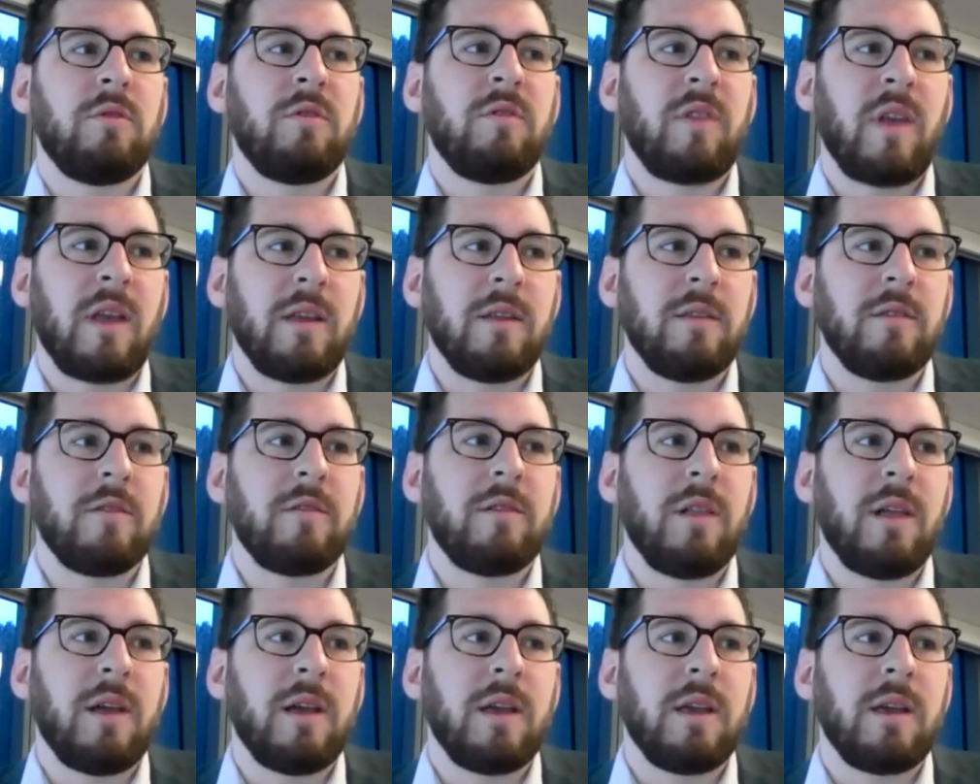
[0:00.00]
things
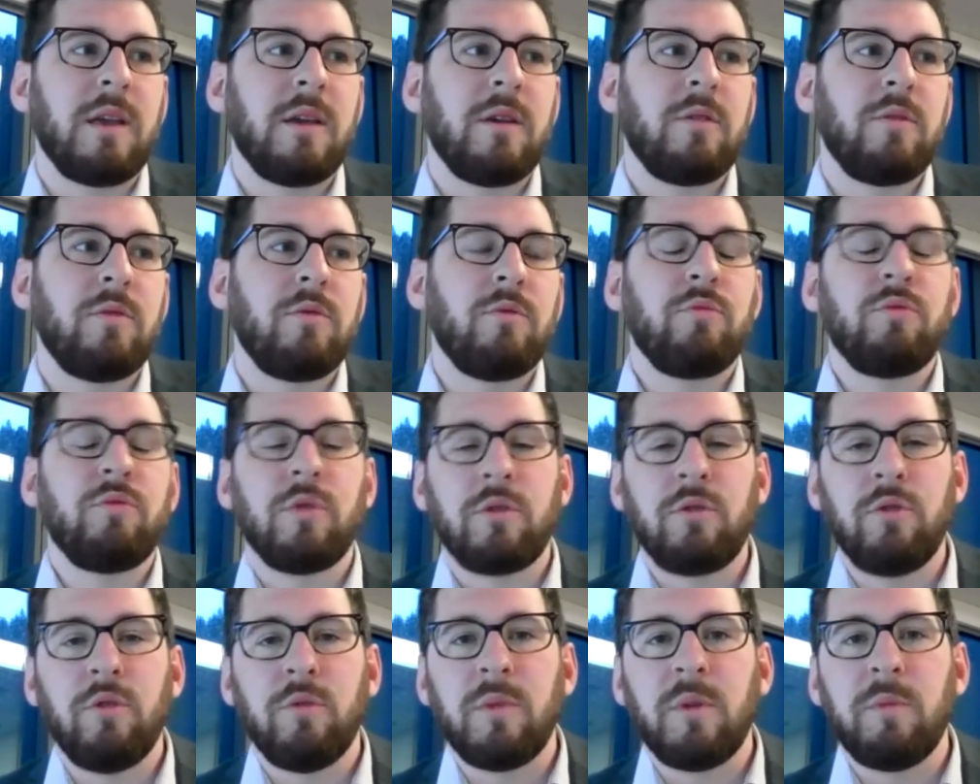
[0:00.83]
like
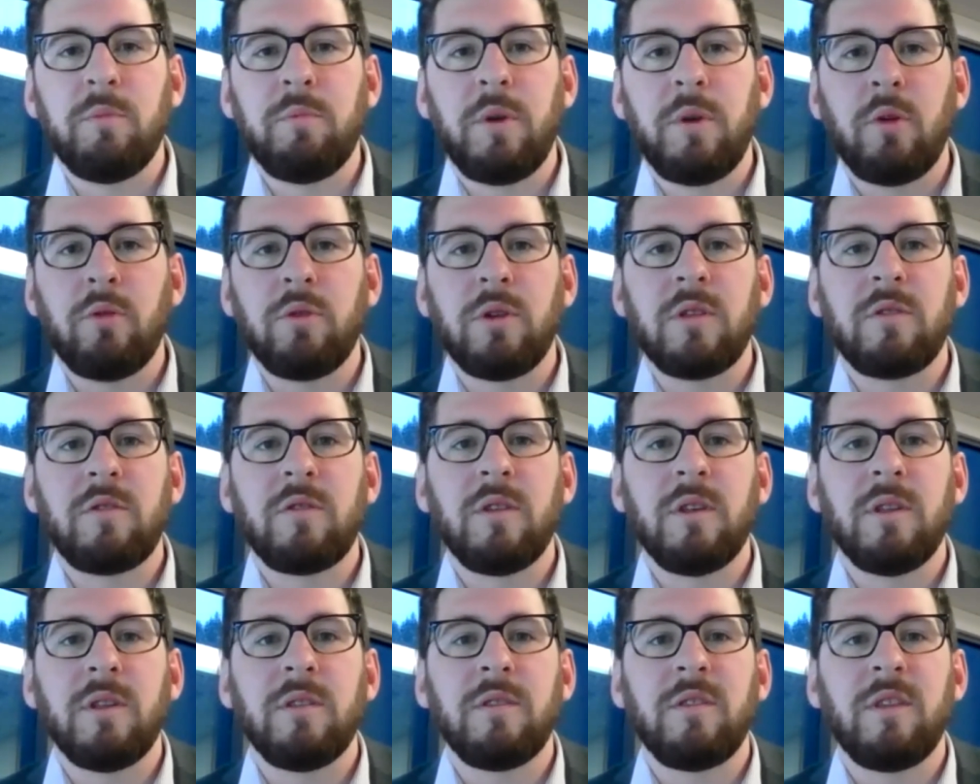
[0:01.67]
recruitment
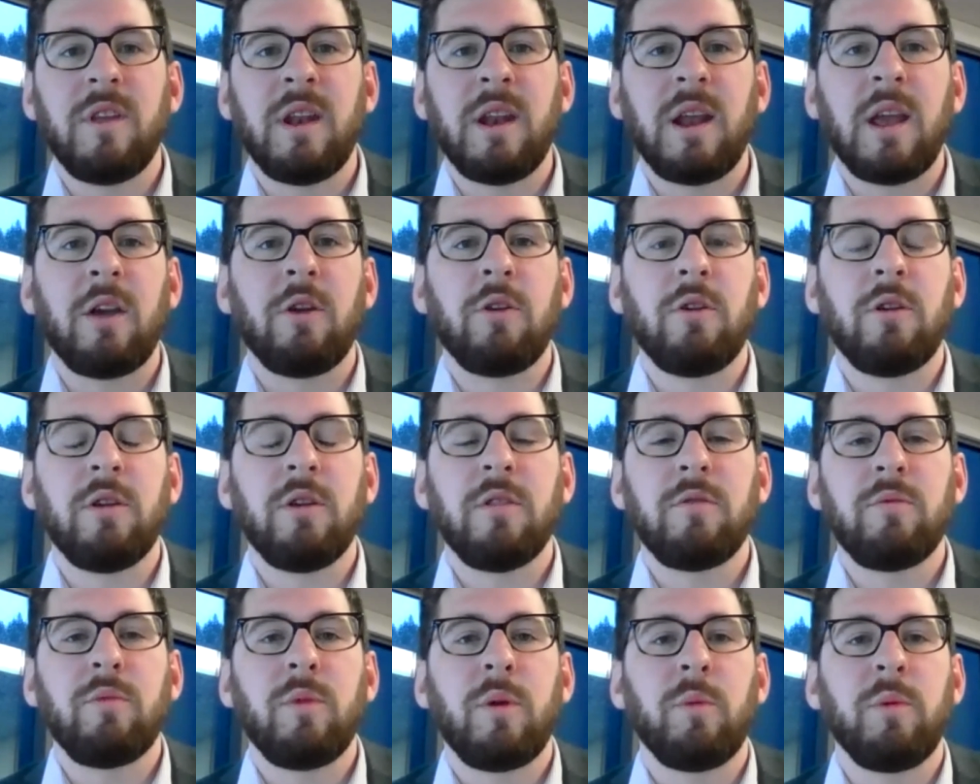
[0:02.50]
bonuses in
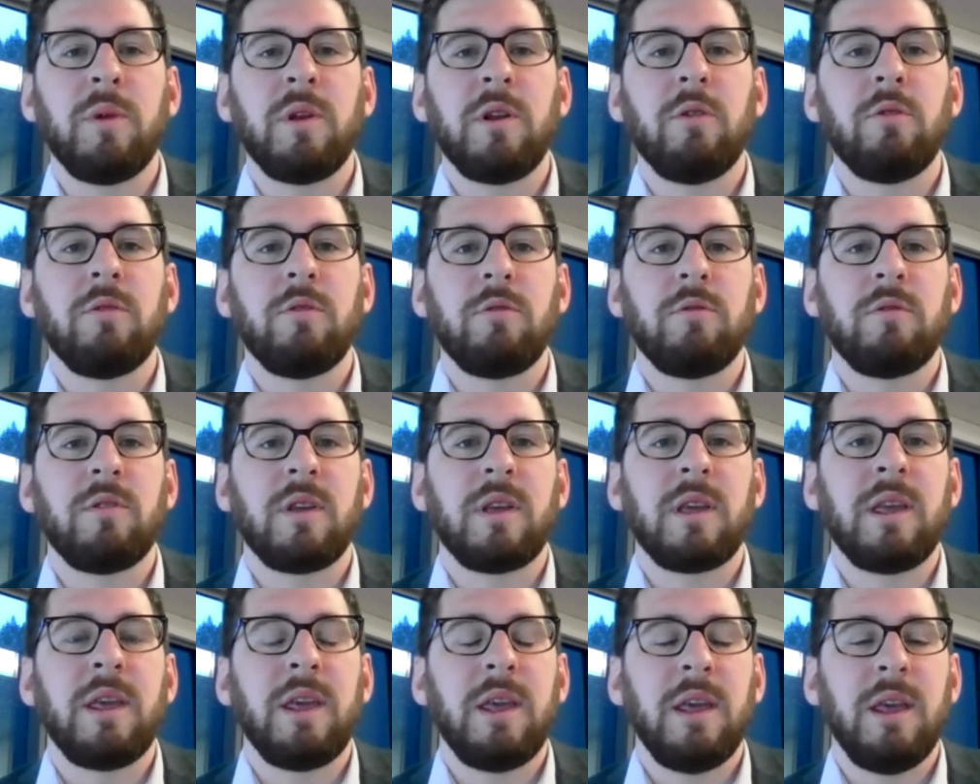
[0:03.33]
areas where we know there's a
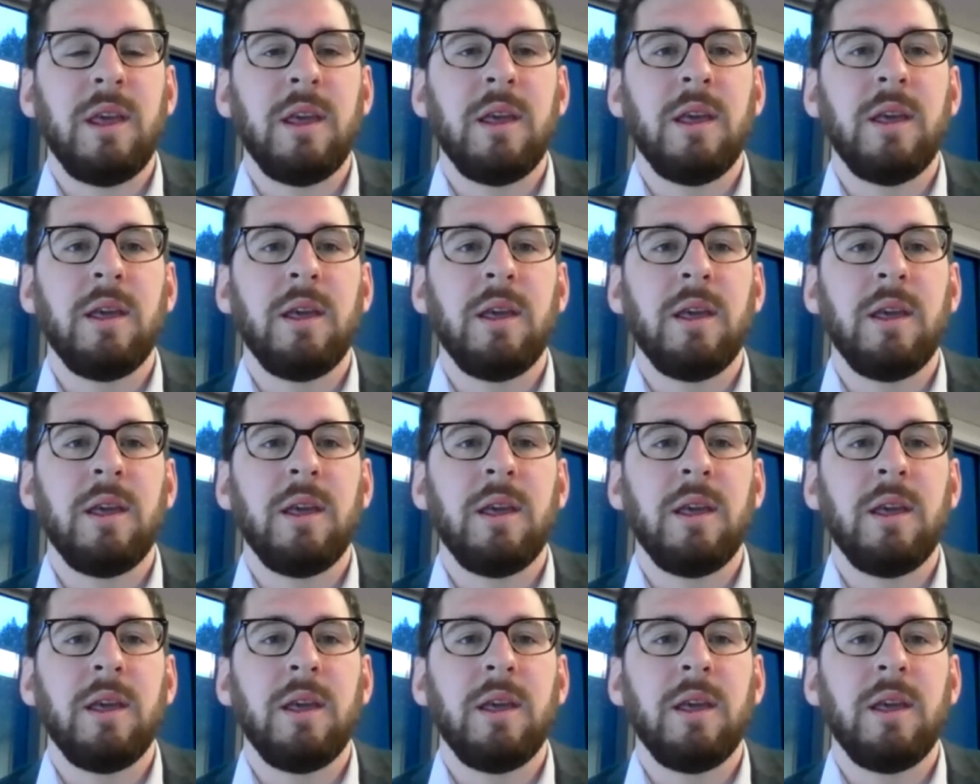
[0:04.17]
key,